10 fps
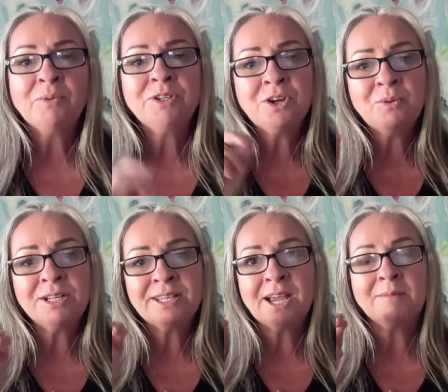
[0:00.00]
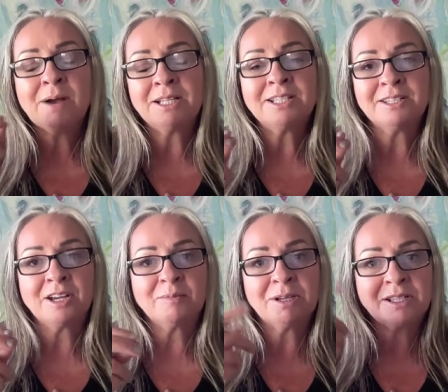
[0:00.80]
And we don't want to say I'm
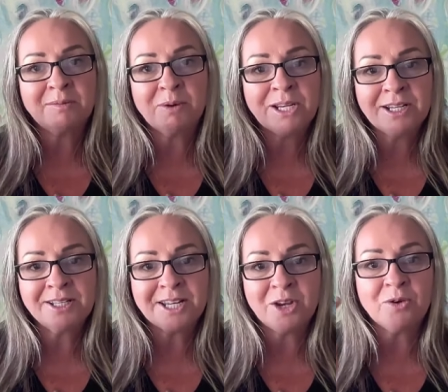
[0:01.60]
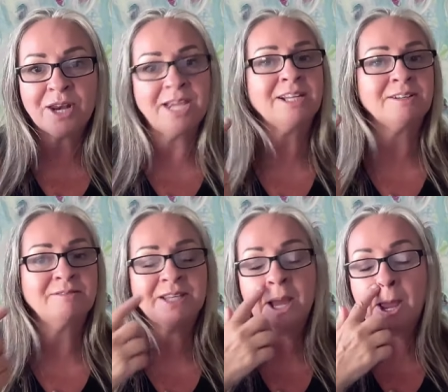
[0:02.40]
unstuck because the brain doesn't hear
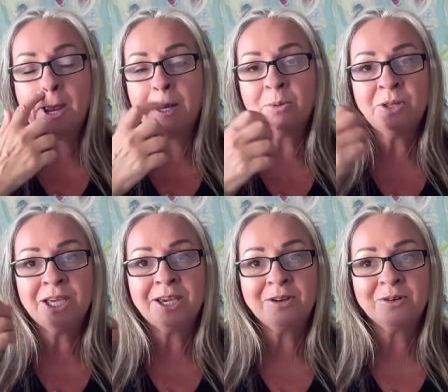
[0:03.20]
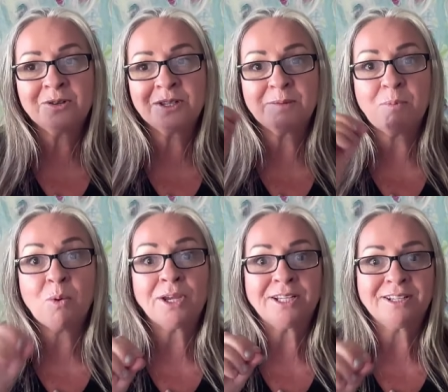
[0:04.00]
negatives, it only hears the
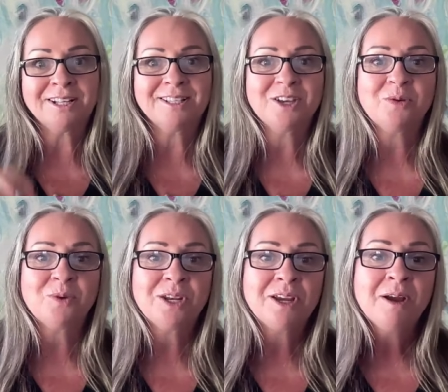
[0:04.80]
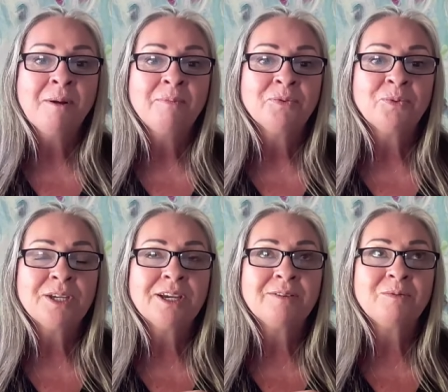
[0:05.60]
point. And so we
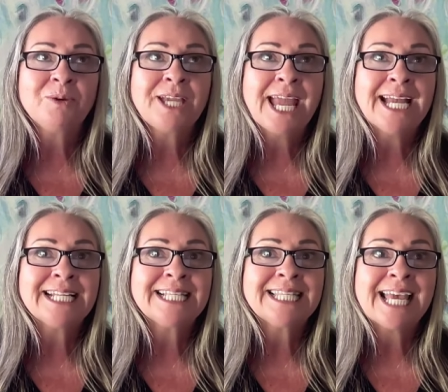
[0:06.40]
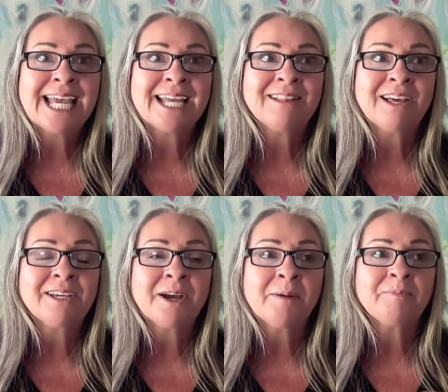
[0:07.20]
we we can't say
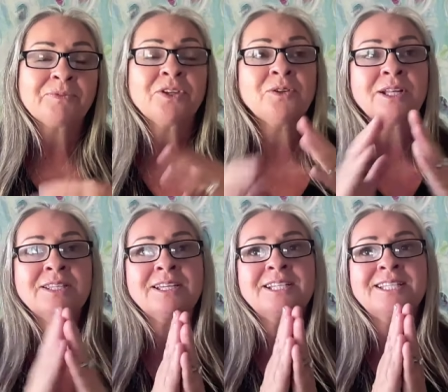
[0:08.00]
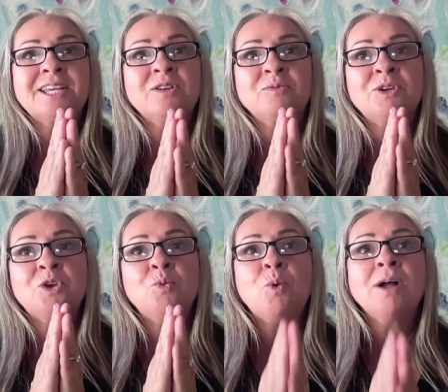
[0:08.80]
like um you know that's like to say that when
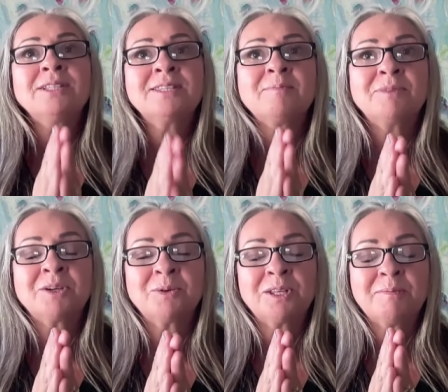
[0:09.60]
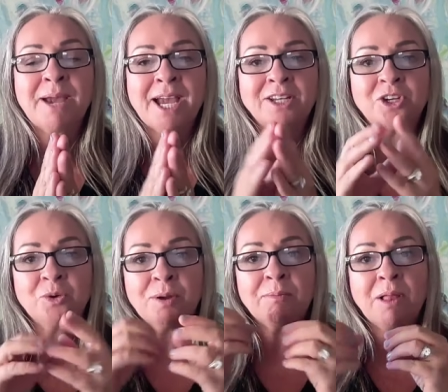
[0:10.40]
you want something really bad
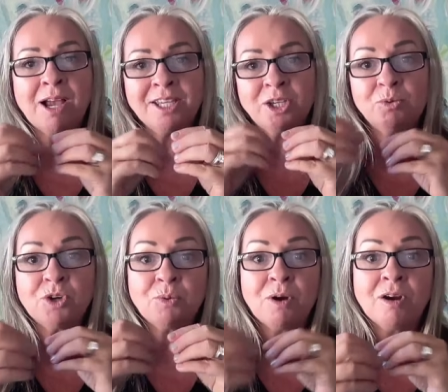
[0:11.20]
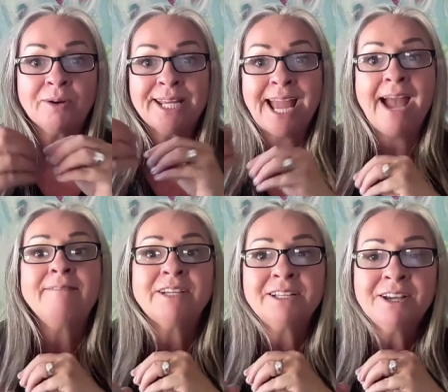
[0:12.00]
you're implying you don't already
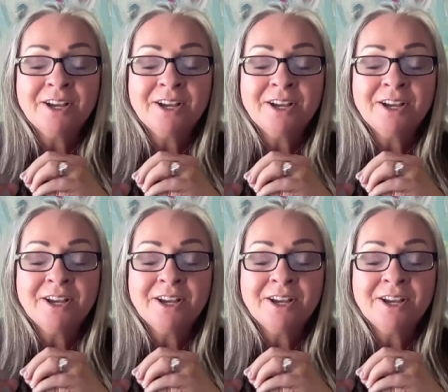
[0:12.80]
have it